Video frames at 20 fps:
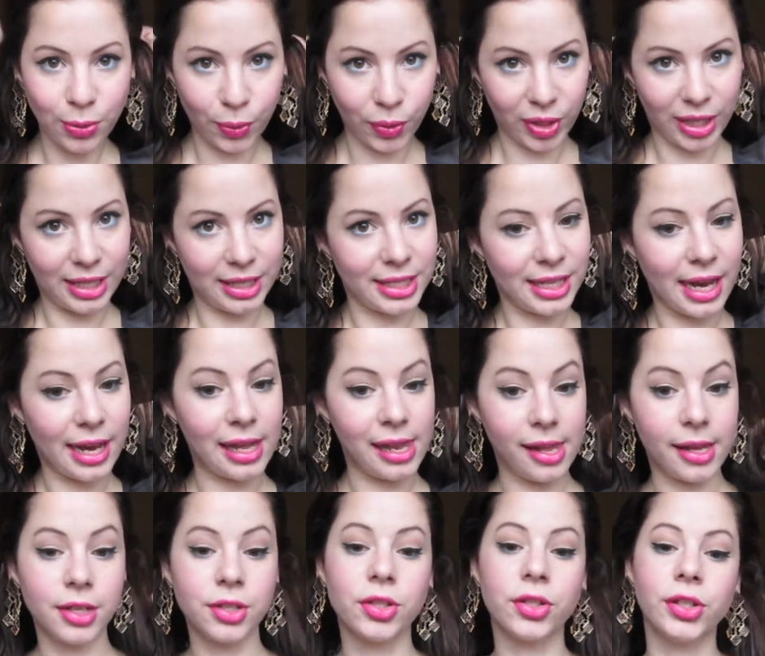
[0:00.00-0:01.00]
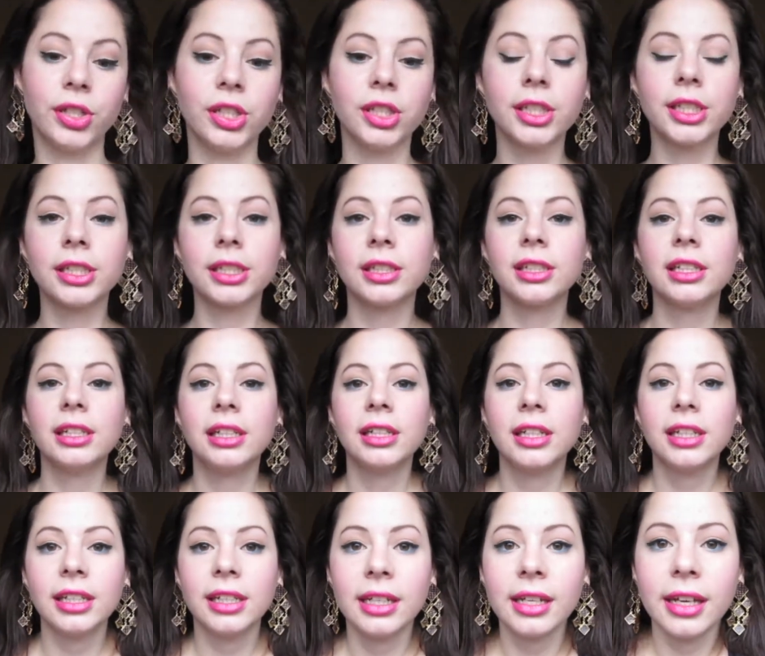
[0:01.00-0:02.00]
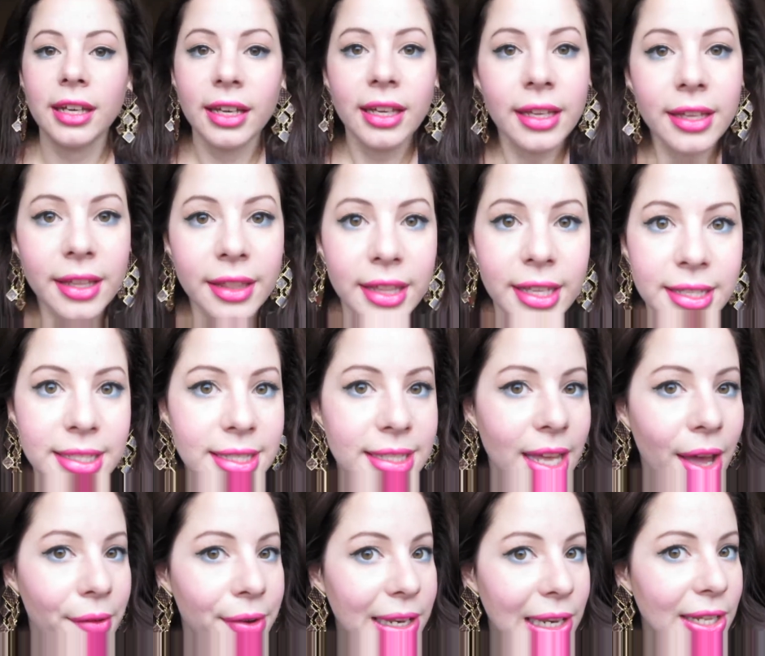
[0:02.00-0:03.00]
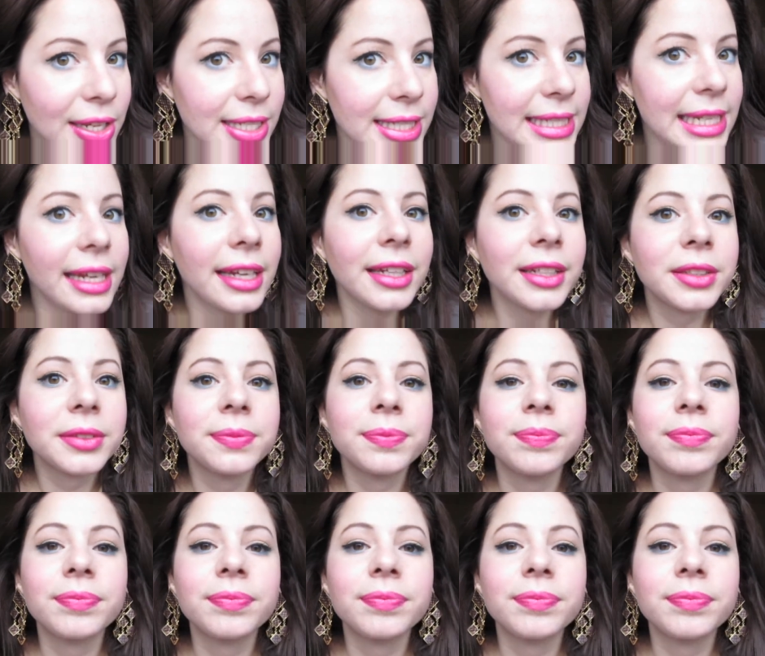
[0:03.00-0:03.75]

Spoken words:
winged eyeliner look. This is how it looks like.